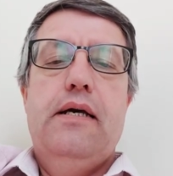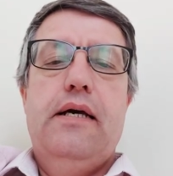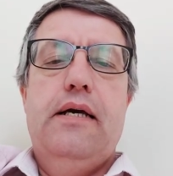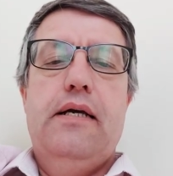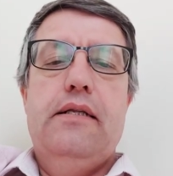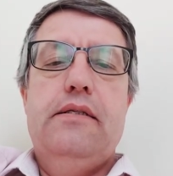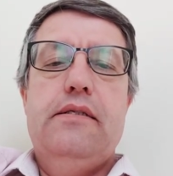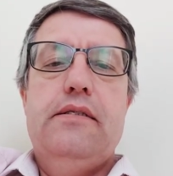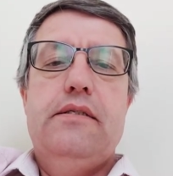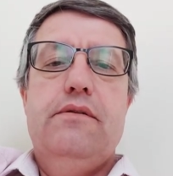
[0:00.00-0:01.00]

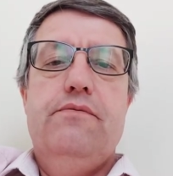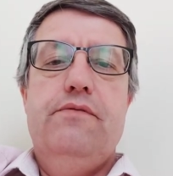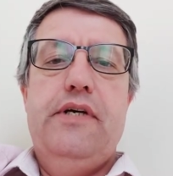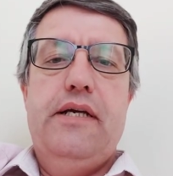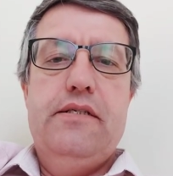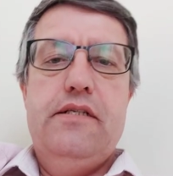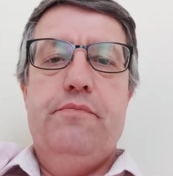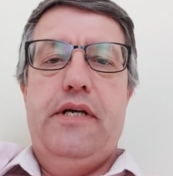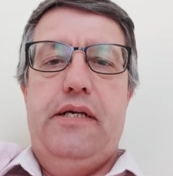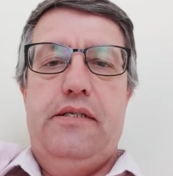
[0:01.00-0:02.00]
And they
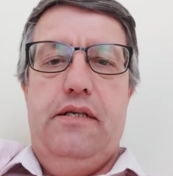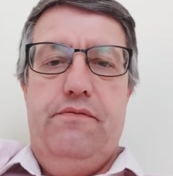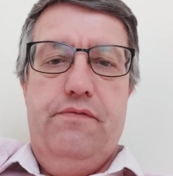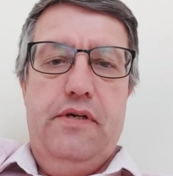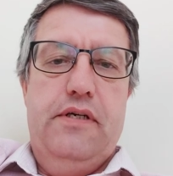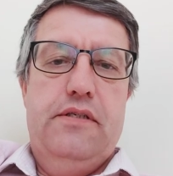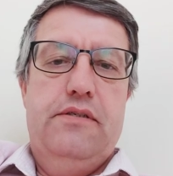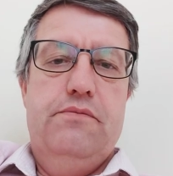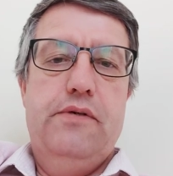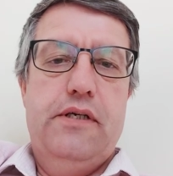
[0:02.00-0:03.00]
estimated
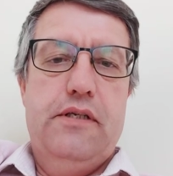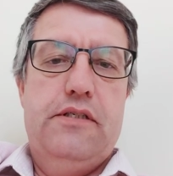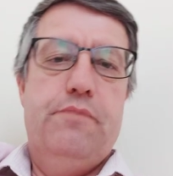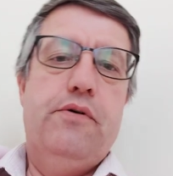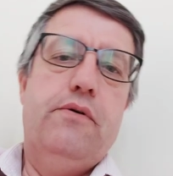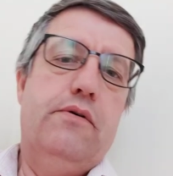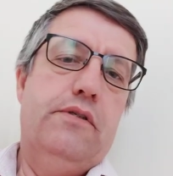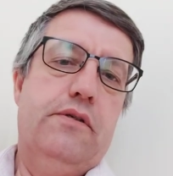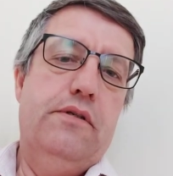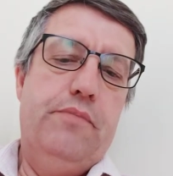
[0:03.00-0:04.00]
that we could
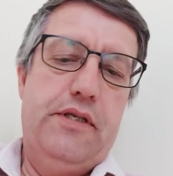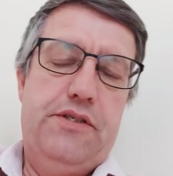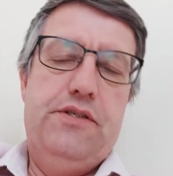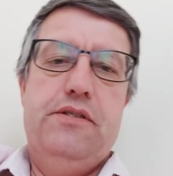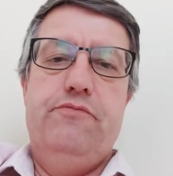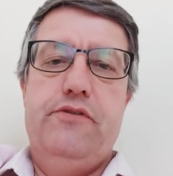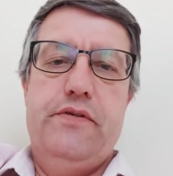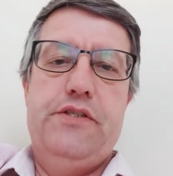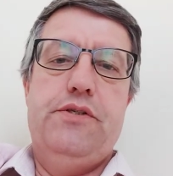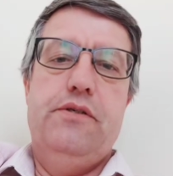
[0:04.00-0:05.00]
support on the pension
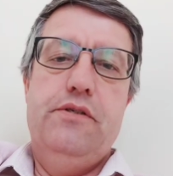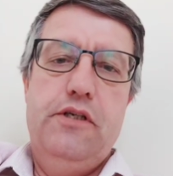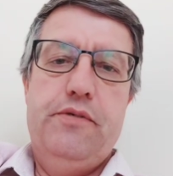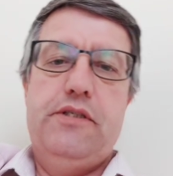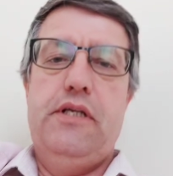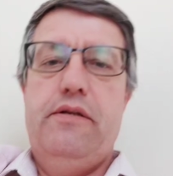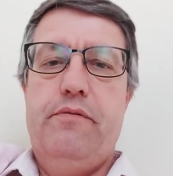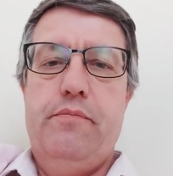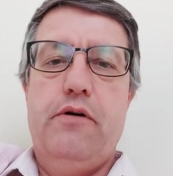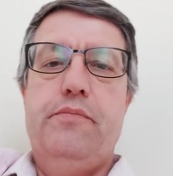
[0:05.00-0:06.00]
provision 2% of
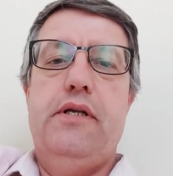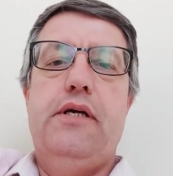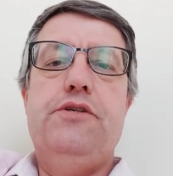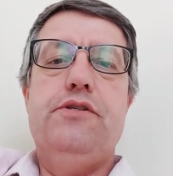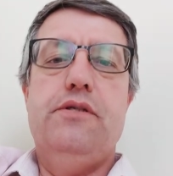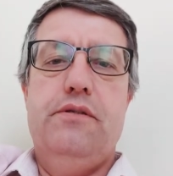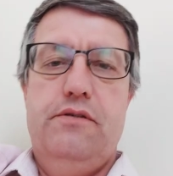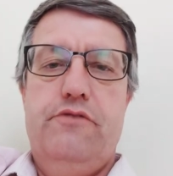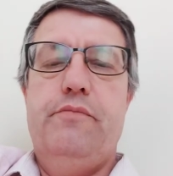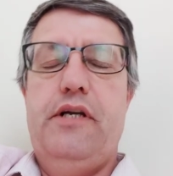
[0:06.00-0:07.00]
the population
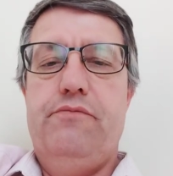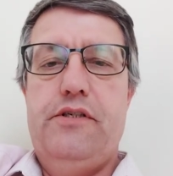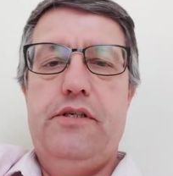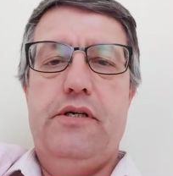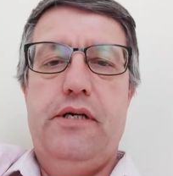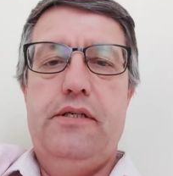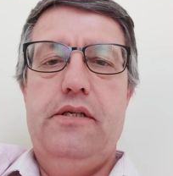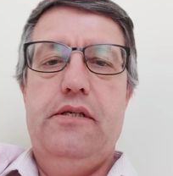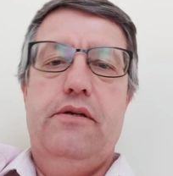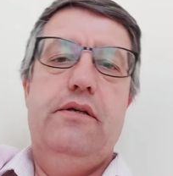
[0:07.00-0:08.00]
to remain retired.
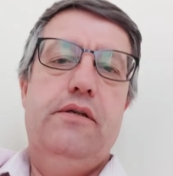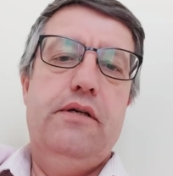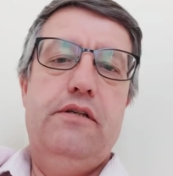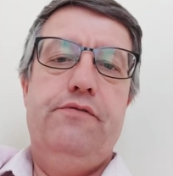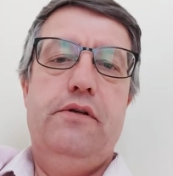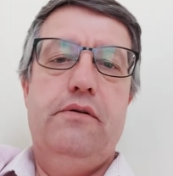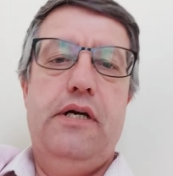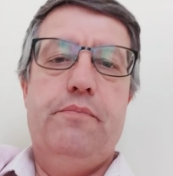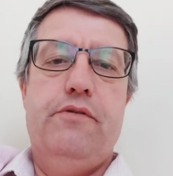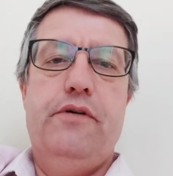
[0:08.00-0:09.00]
You had a few
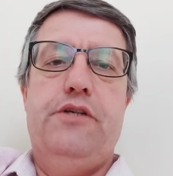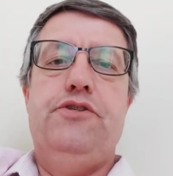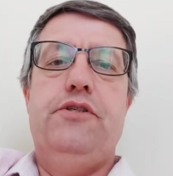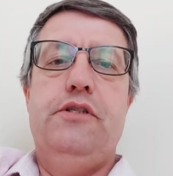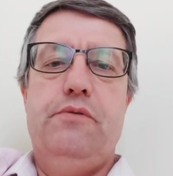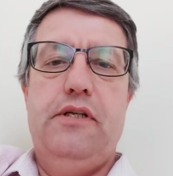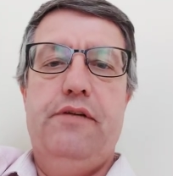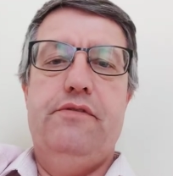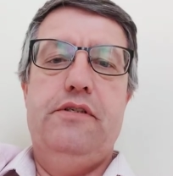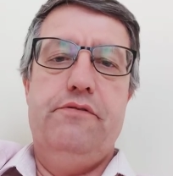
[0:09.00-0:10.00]
aberrations who would
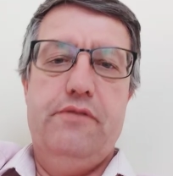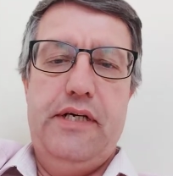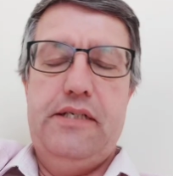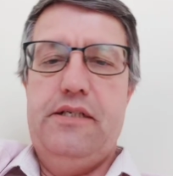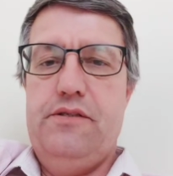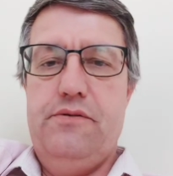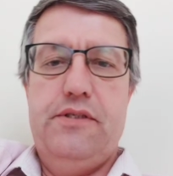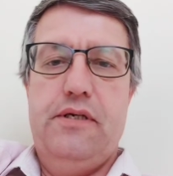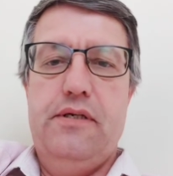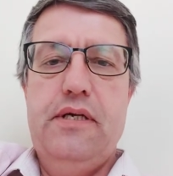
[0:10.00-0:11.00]
live until their 80s or
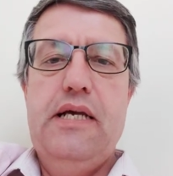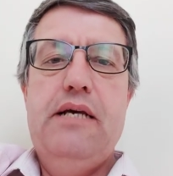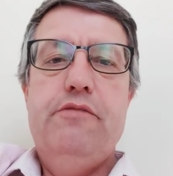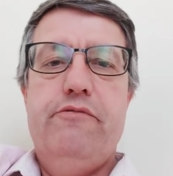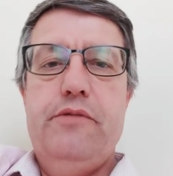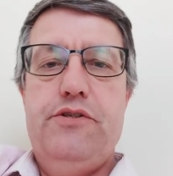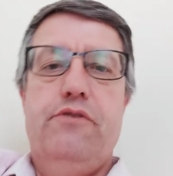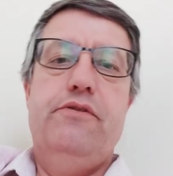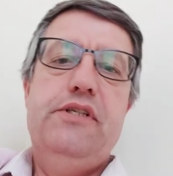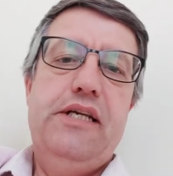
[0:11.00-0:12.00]
so, but the
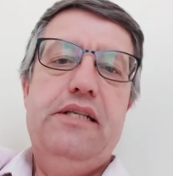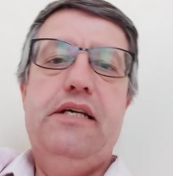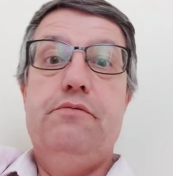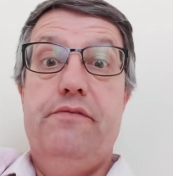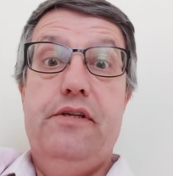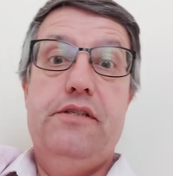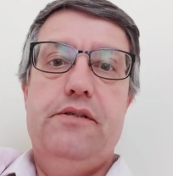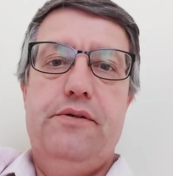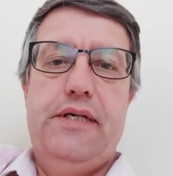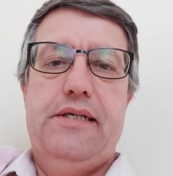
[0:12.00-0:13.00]
majority dead within
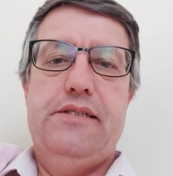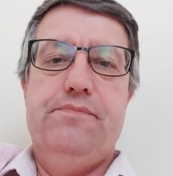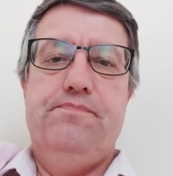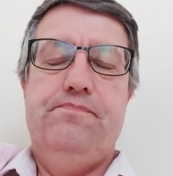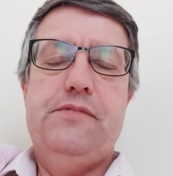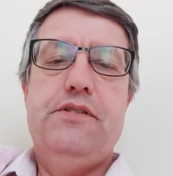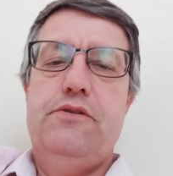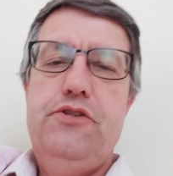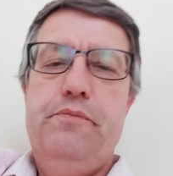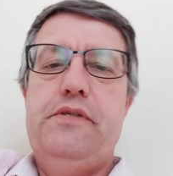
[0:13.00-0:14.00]
2 years. So
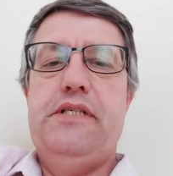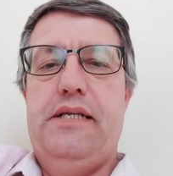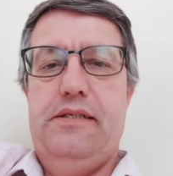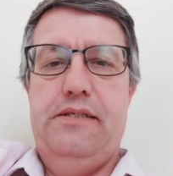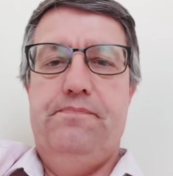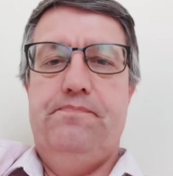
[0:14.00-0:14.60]
2%,